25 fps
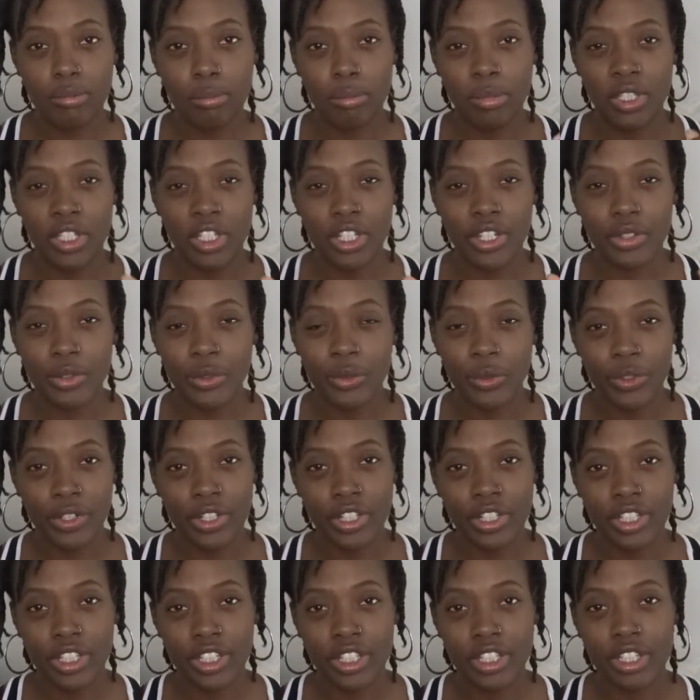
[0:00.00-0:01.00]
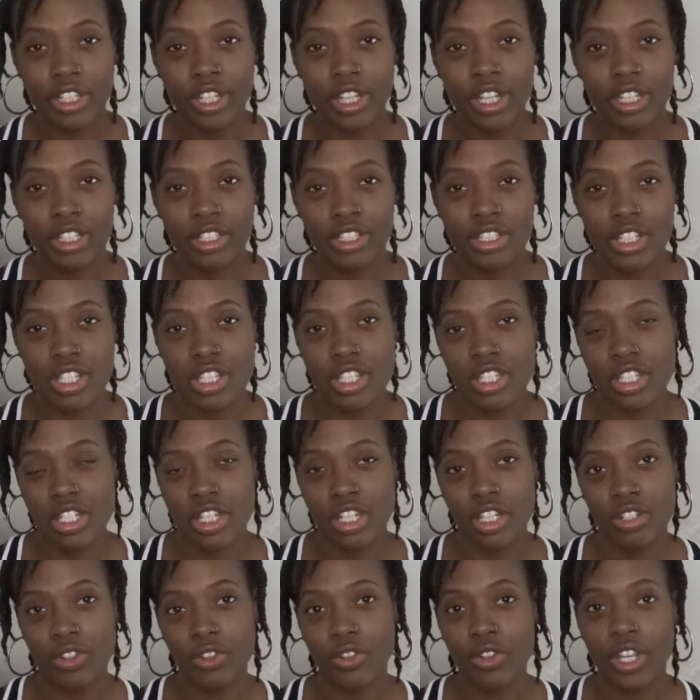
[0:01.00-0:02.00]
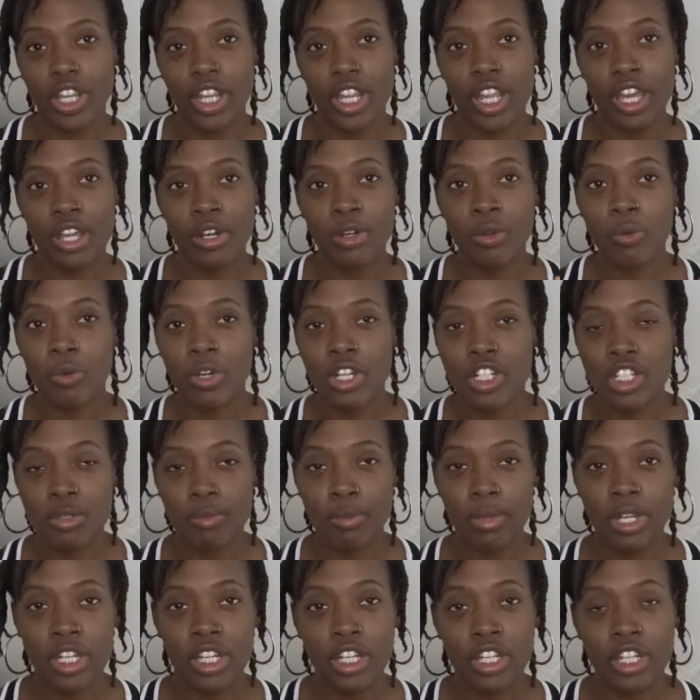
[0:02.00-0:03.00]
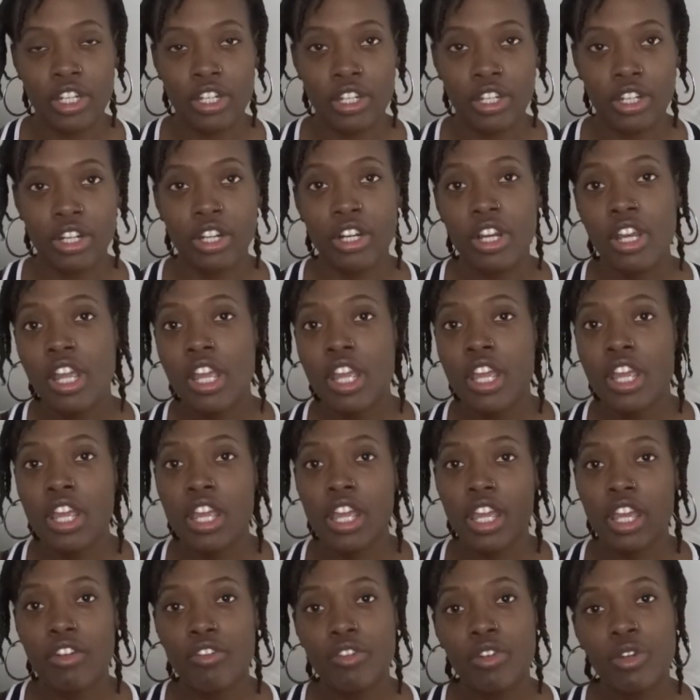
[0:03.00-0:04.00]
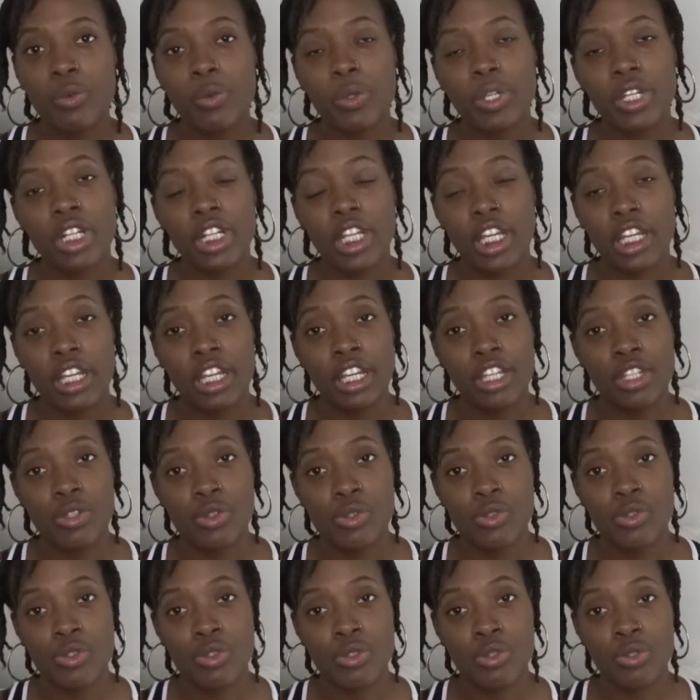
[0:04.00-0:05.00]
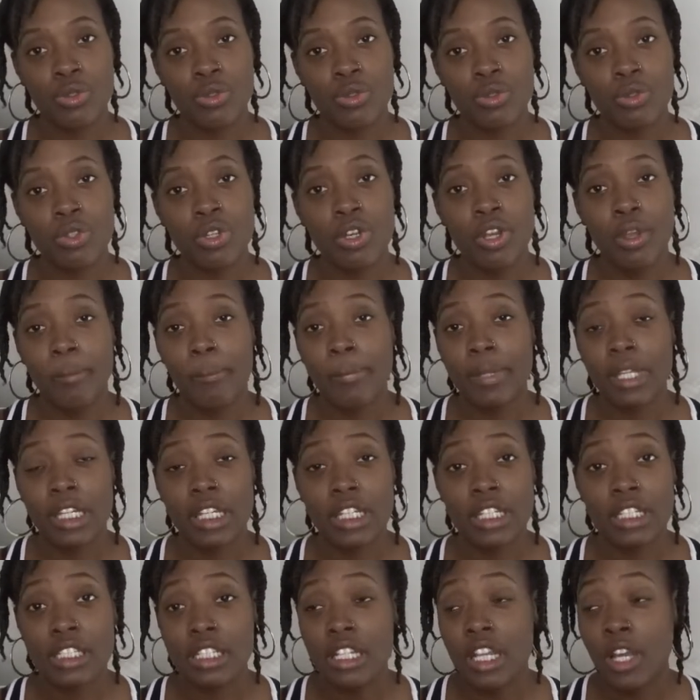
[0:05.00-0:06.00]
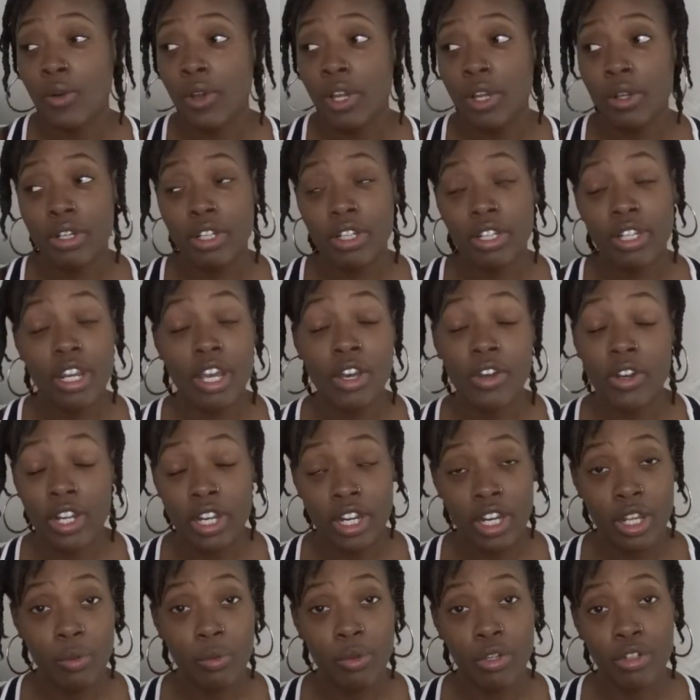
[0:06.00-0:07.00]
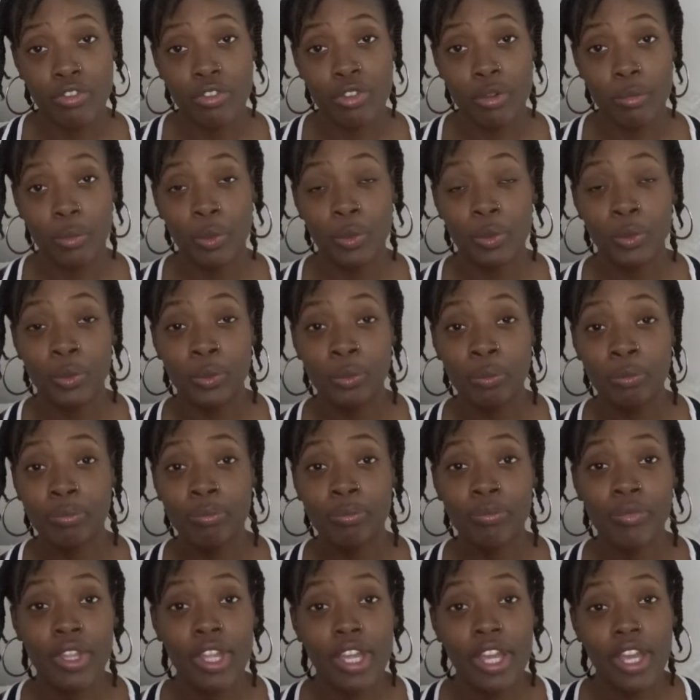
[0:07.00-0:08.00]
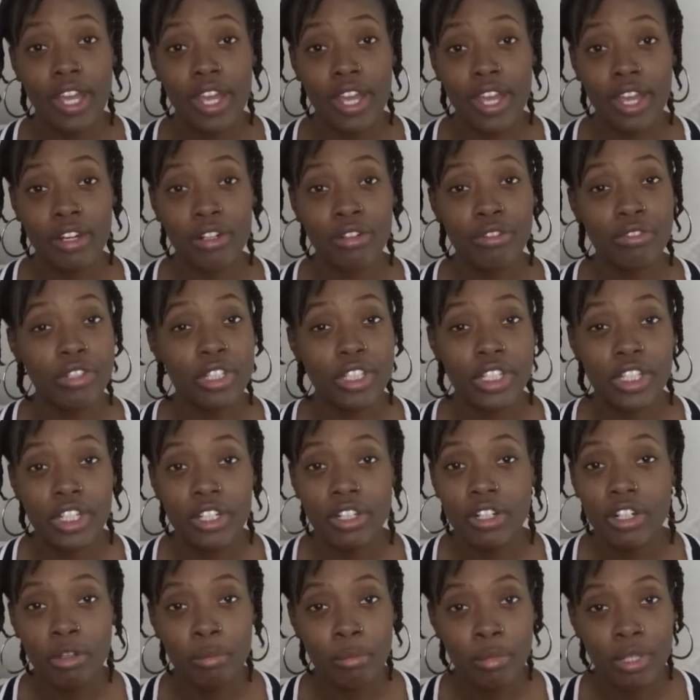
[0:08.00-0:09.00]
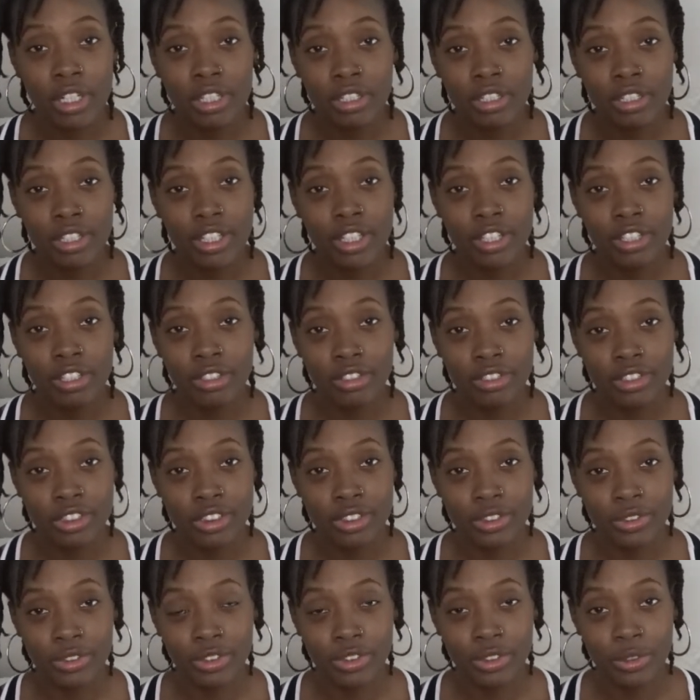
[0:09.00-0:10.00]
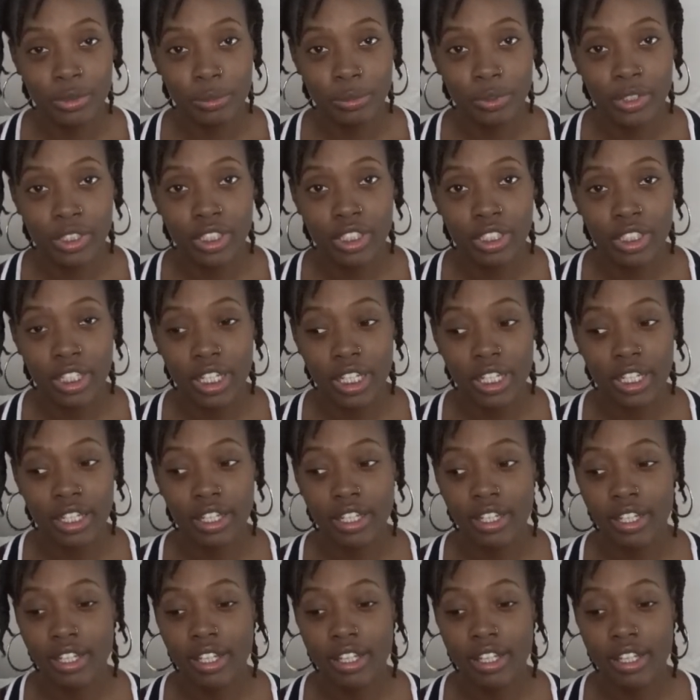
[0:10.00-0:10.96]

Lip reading: been ignoring it and just saying, okay, I don't wash my hair every week like I used to, because now that I work from home, I don't really care how my hair looks during the week. Like,